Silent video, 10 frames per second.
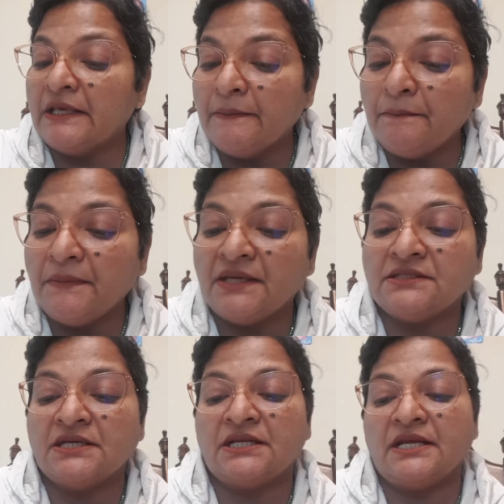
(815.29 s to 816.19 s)

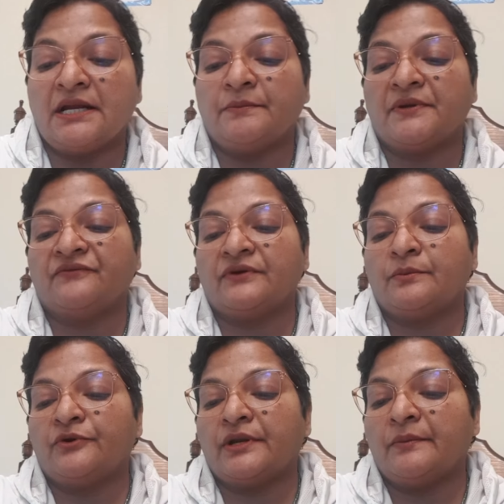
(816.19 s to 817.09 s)
immediately and prefer
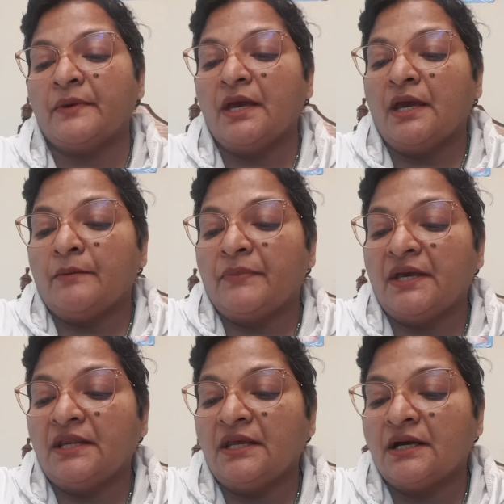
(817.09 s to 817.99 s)
for a
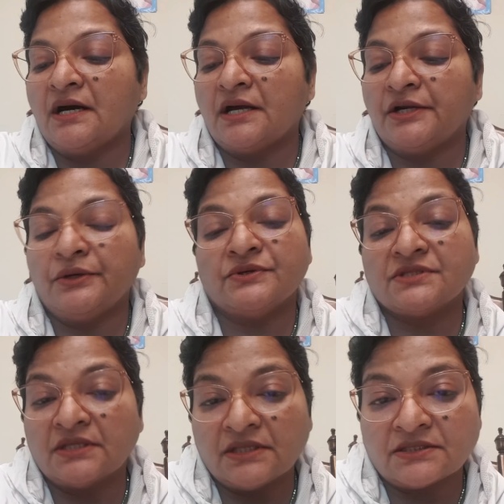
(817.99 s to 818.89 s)

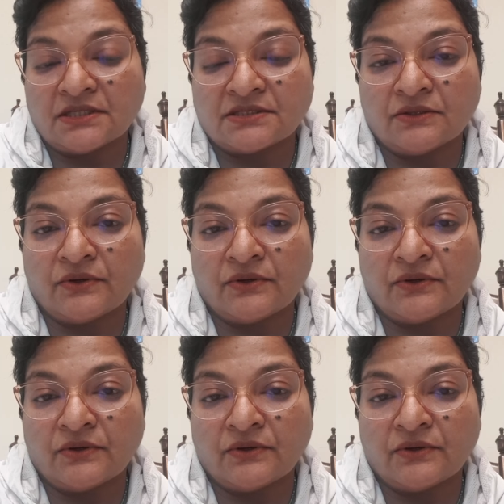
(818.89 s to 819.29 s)
pericardiocentesis.